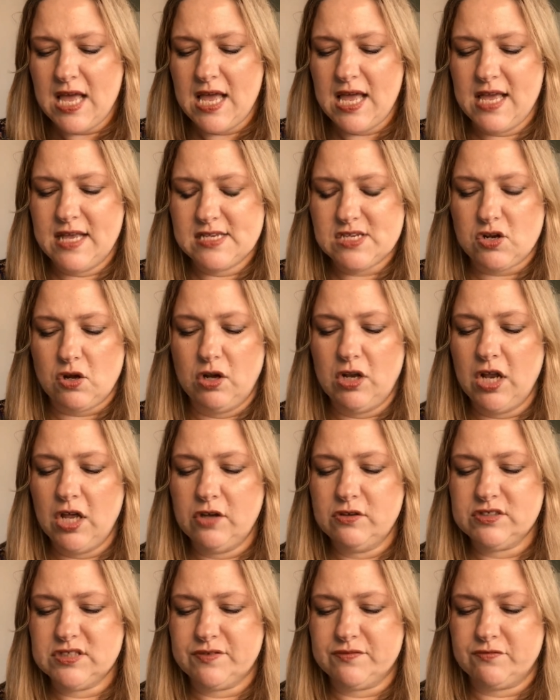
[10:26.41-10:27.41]
It's got
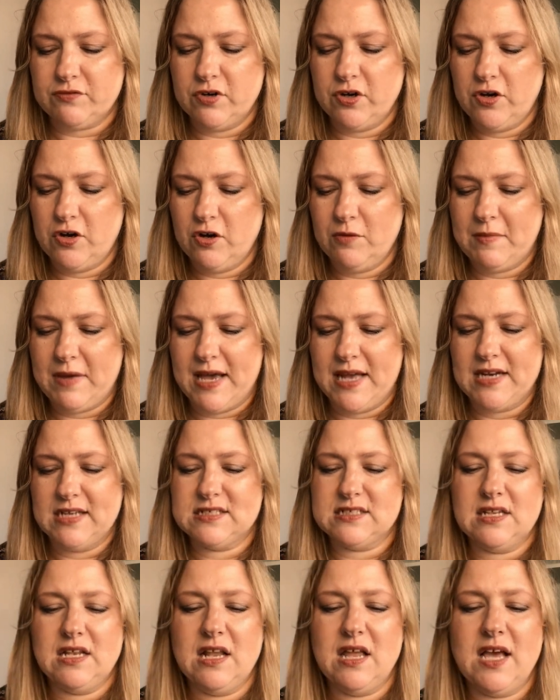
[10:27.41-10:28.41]
loads of room and
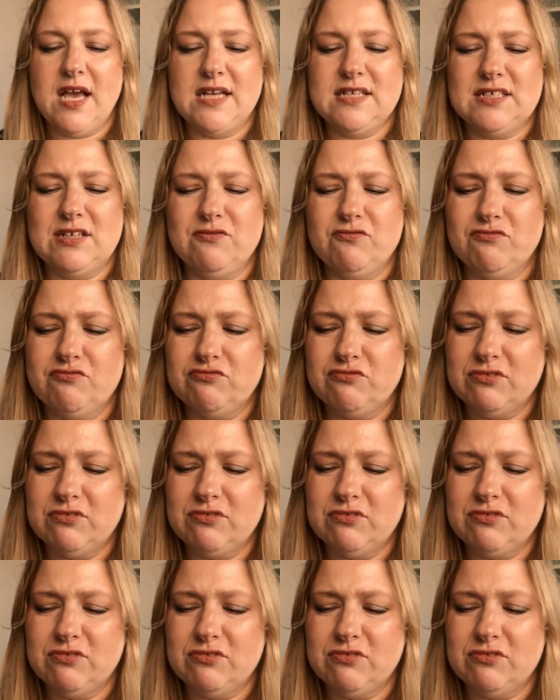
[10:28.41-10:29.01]
it's lined in